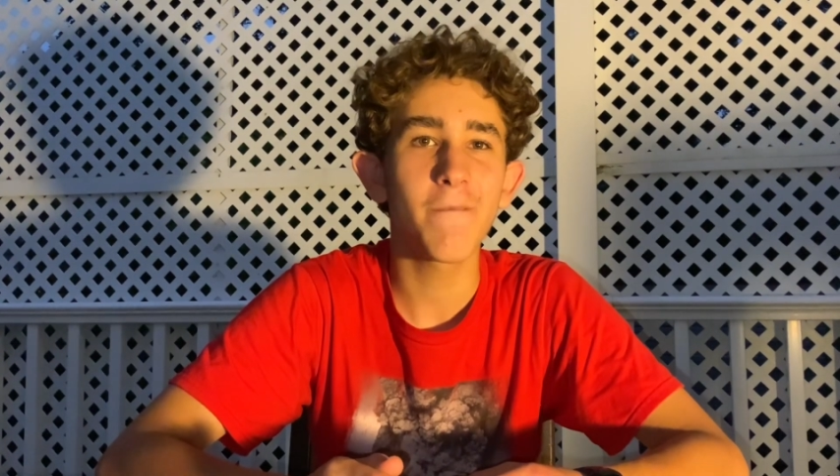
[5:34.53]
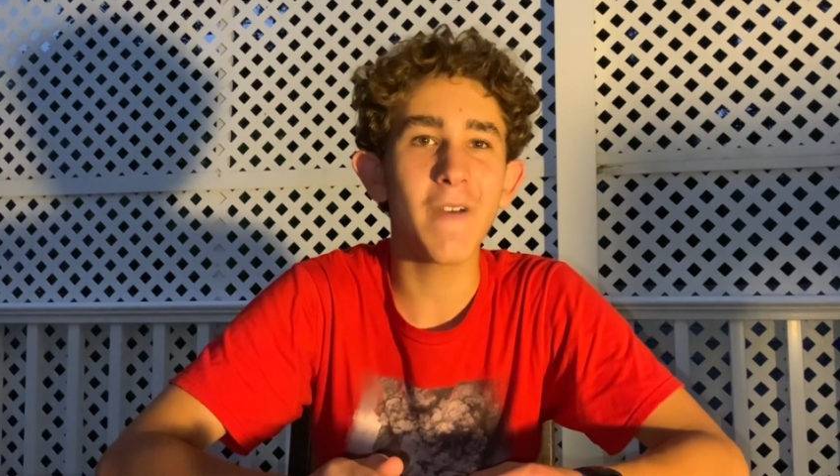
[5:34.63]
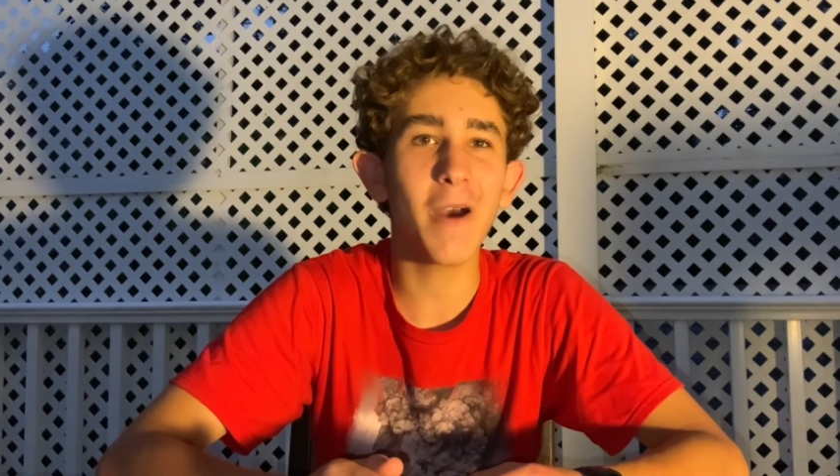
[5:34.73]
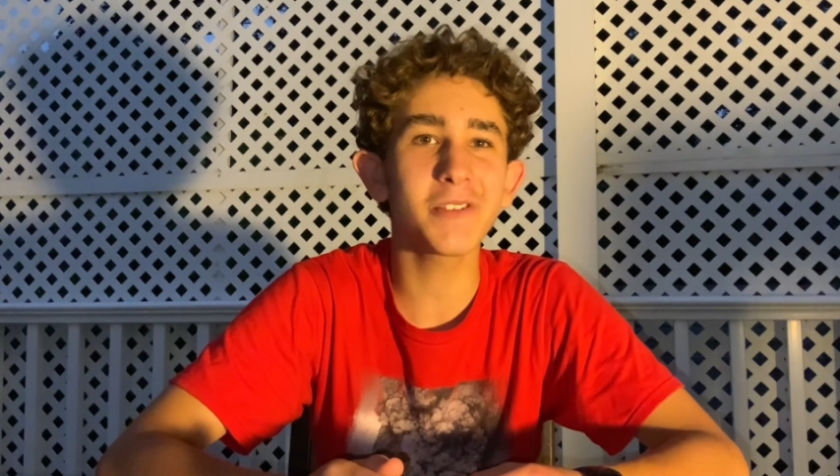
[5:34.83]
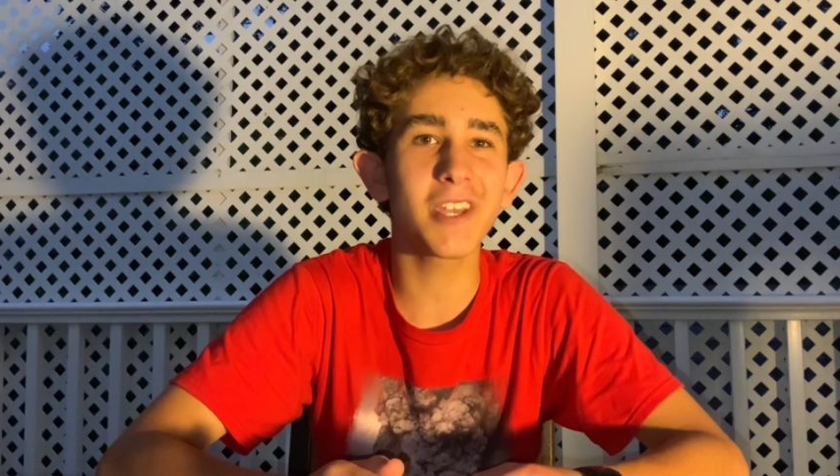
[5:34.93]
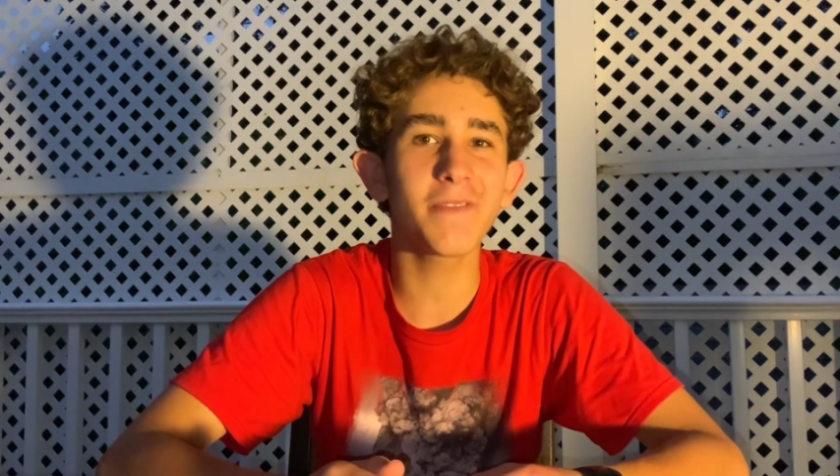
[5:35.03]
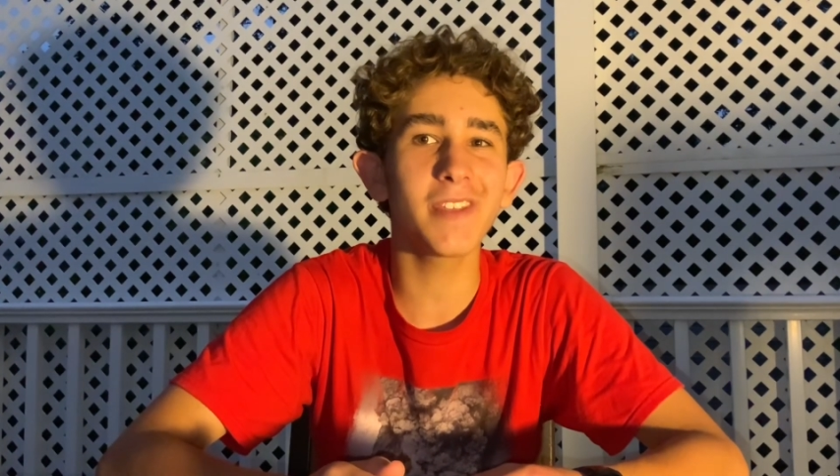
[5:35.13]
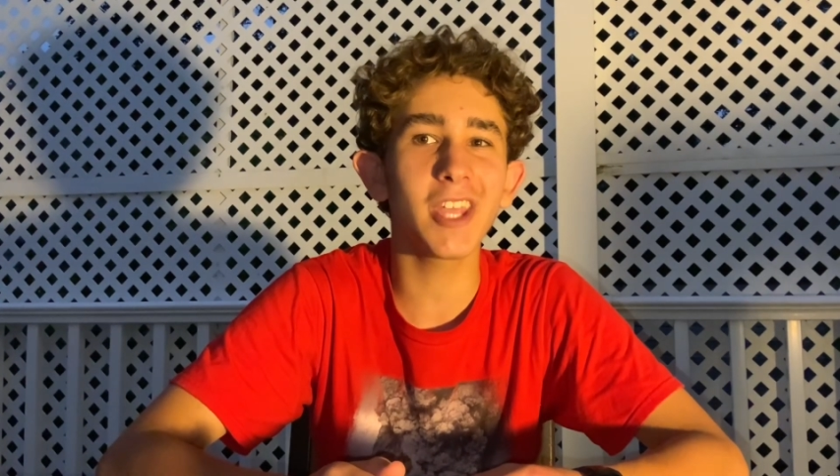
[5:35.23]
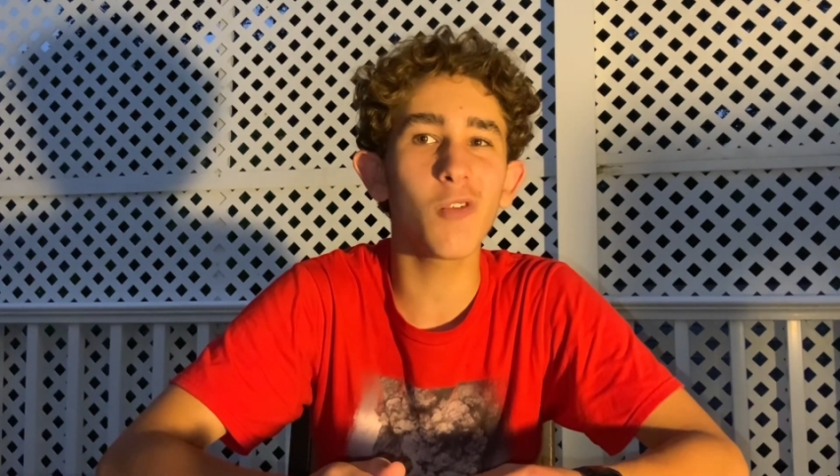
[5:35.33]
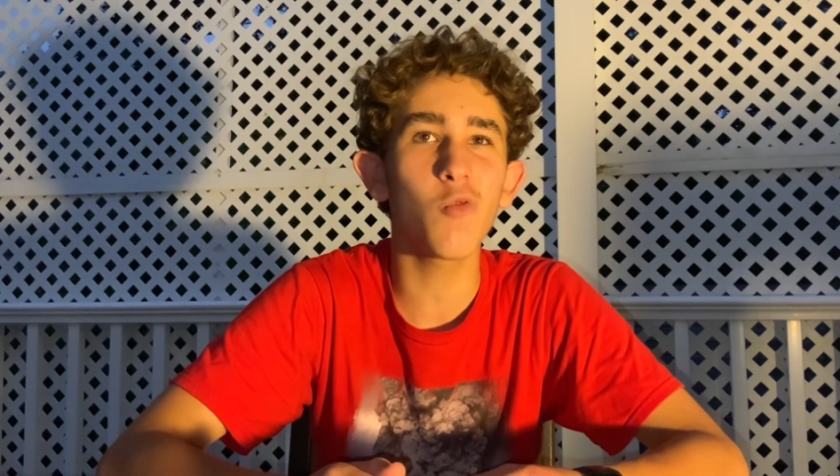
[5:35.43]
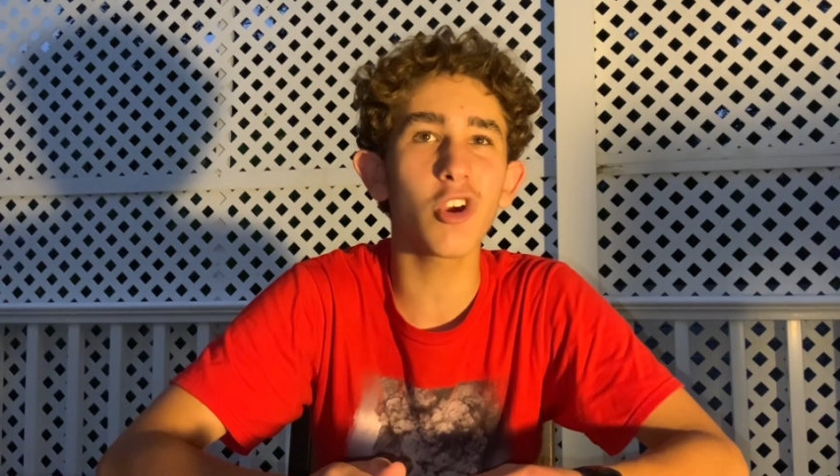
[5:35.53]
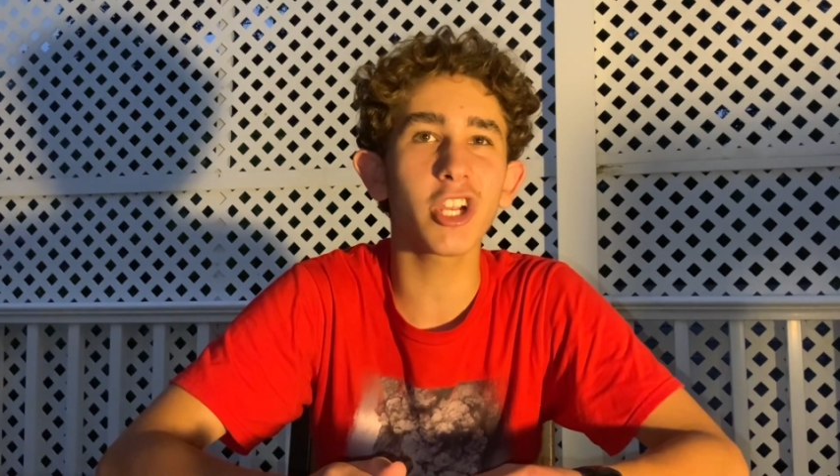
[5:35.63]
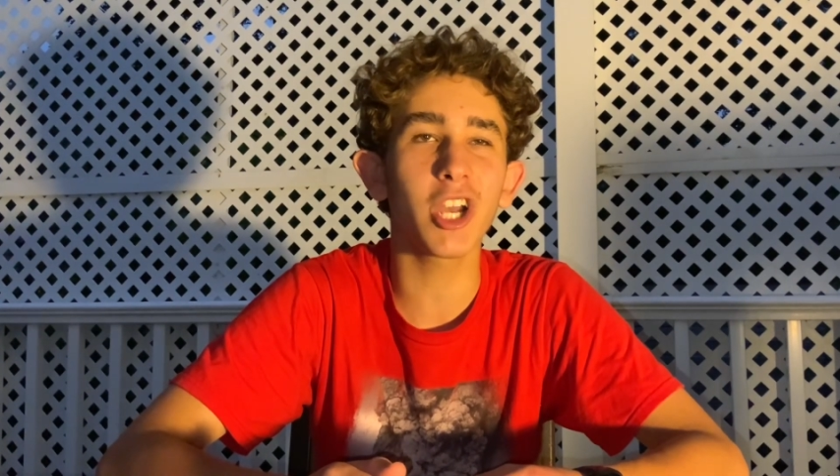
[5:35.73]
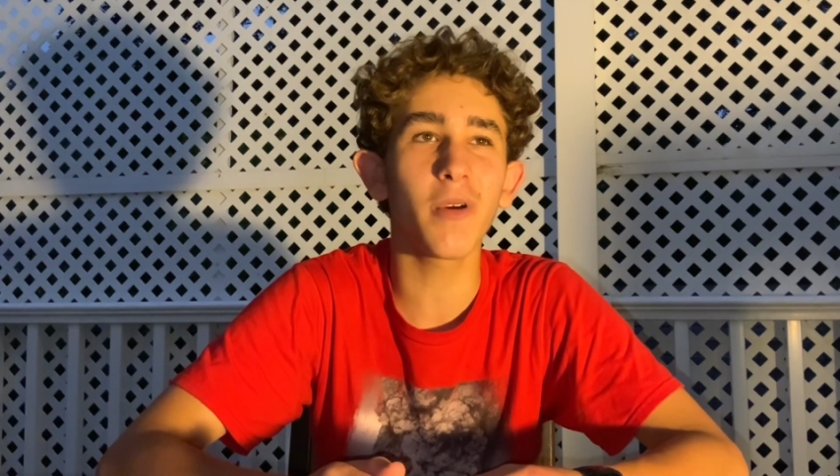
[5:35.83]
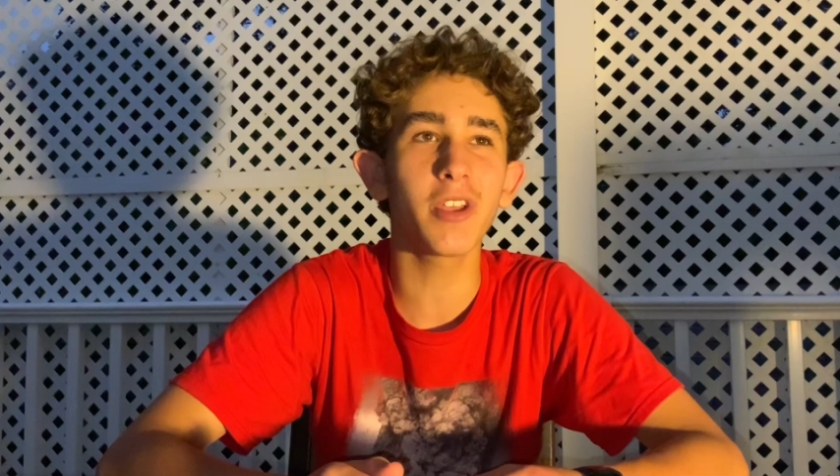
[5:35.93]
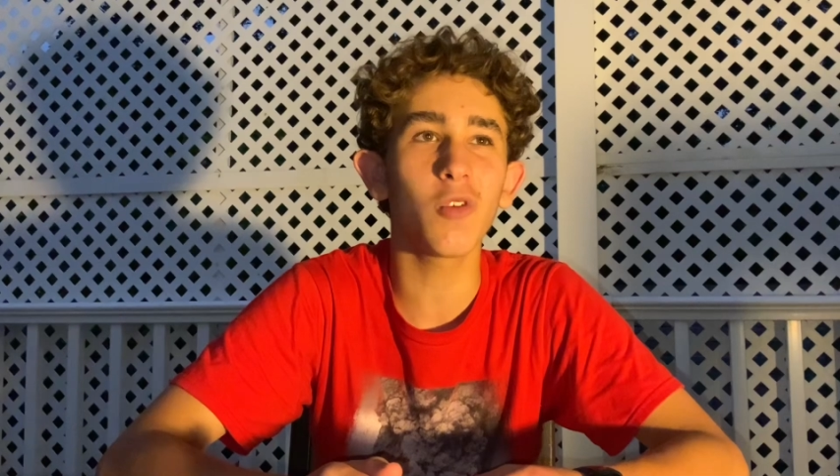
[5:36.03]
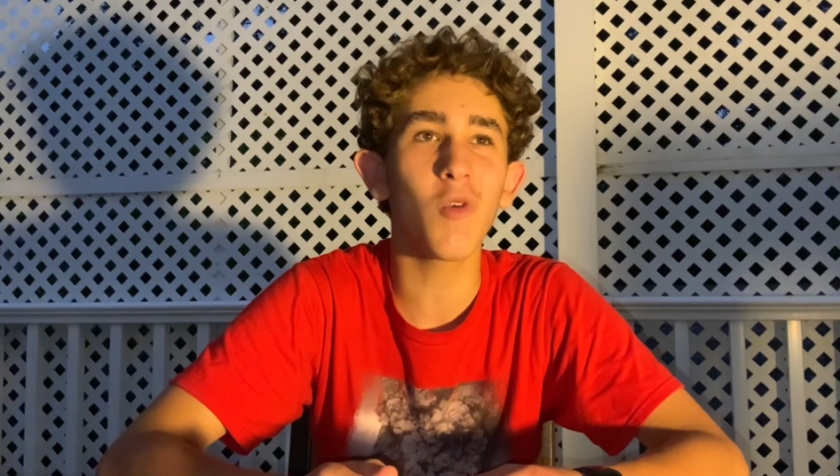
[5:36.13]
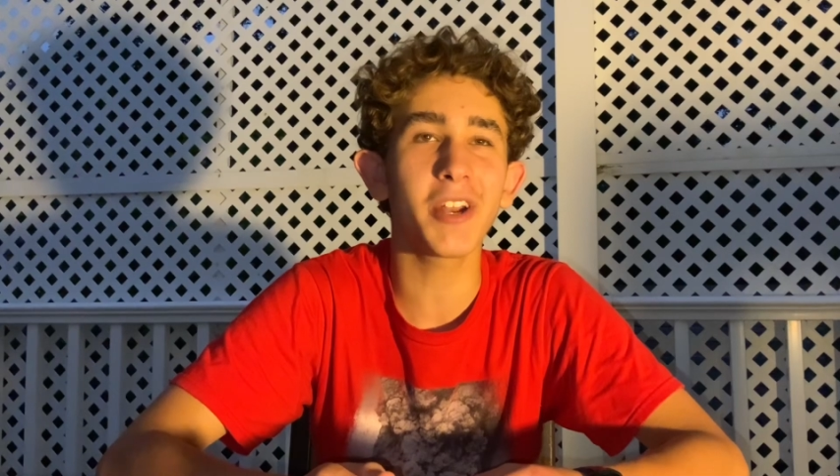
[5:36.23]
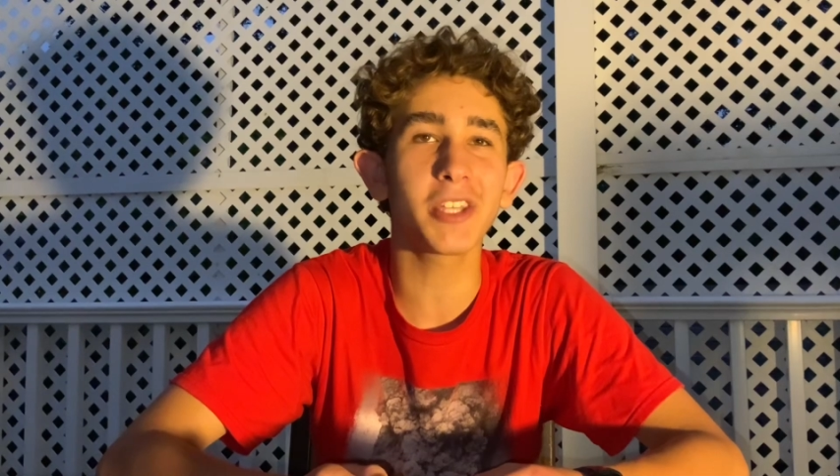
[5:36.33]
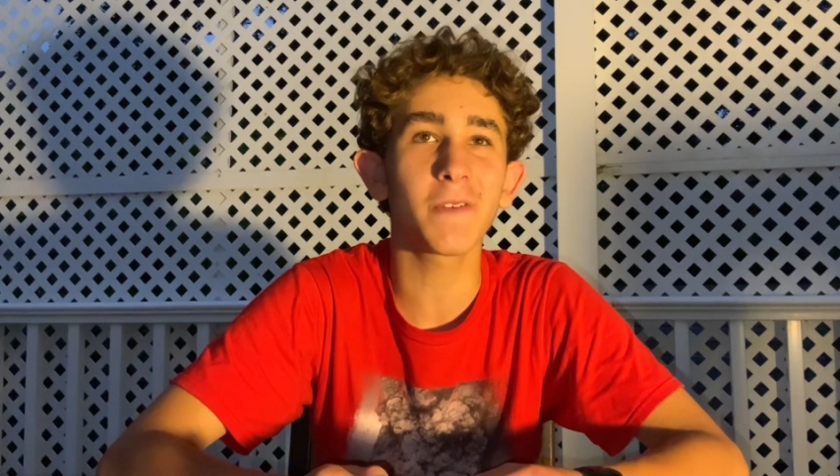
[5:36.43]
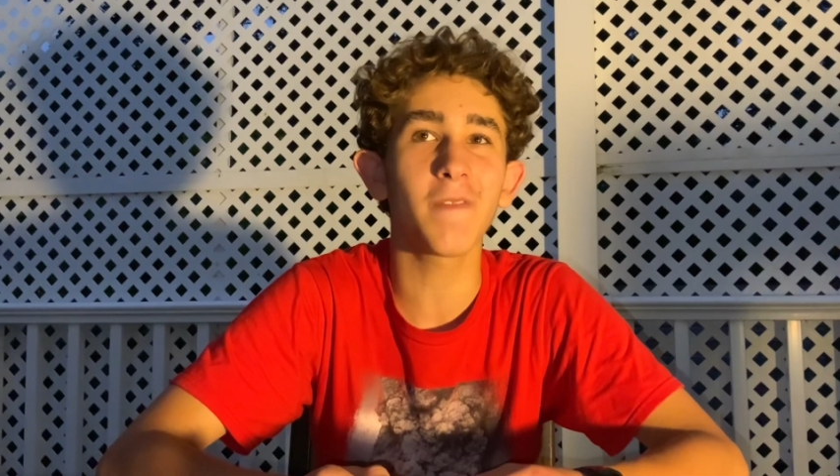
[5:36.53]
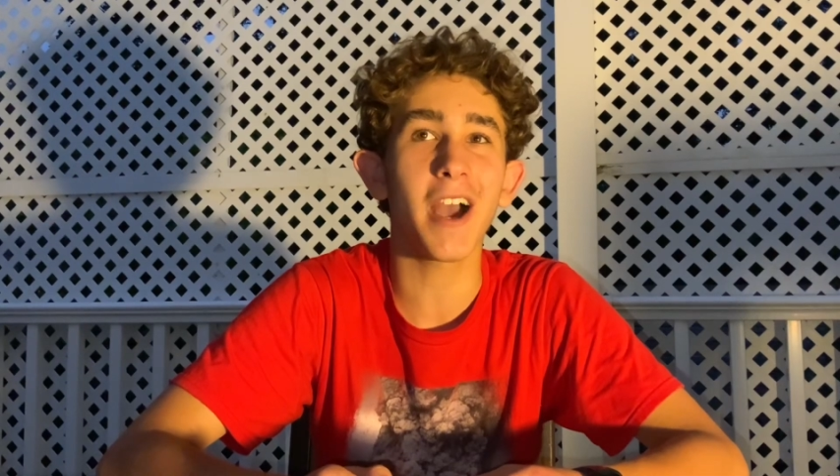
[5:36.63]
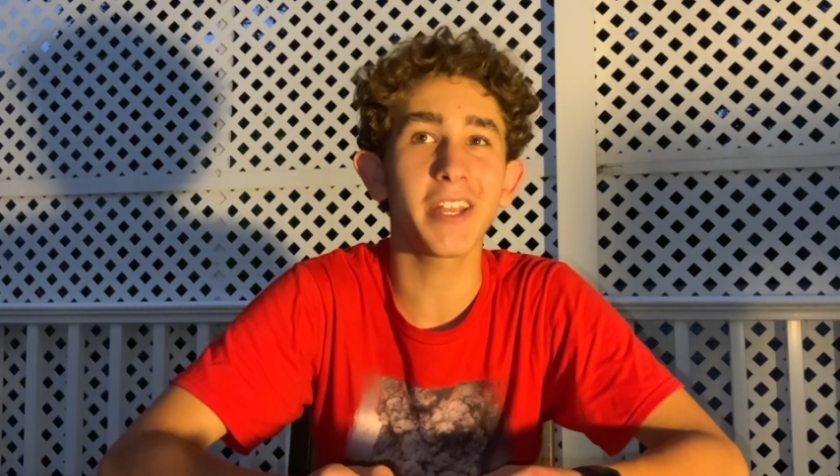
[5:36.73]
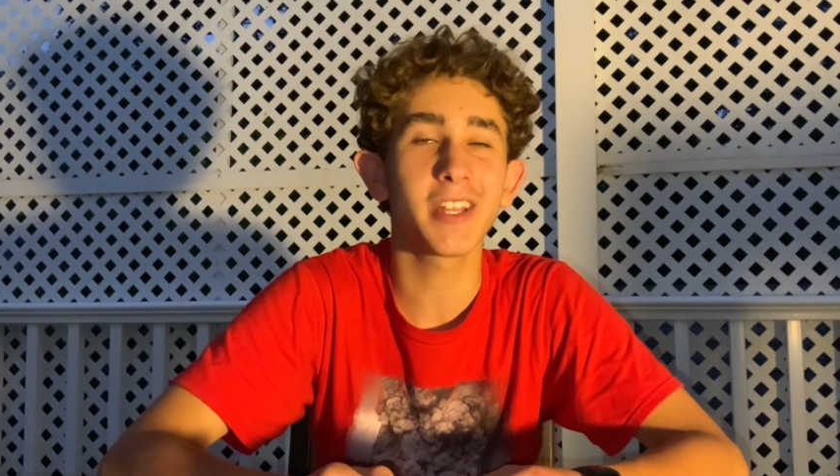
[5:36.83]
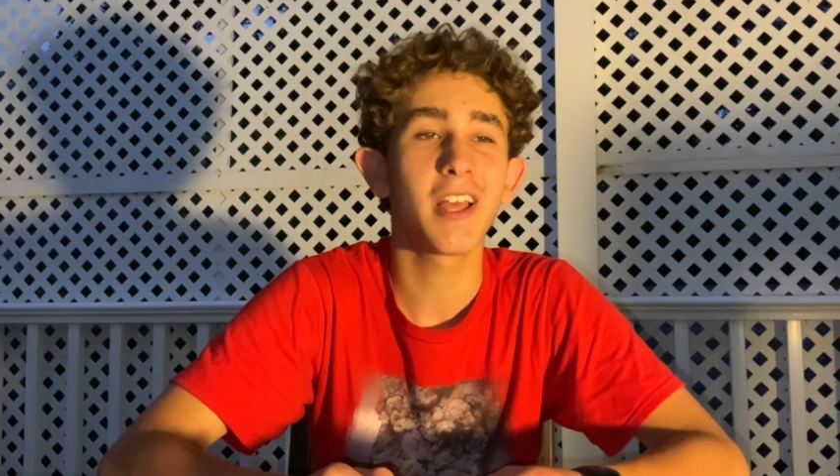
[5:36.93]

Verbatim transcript: found something they weren't going wanting to find.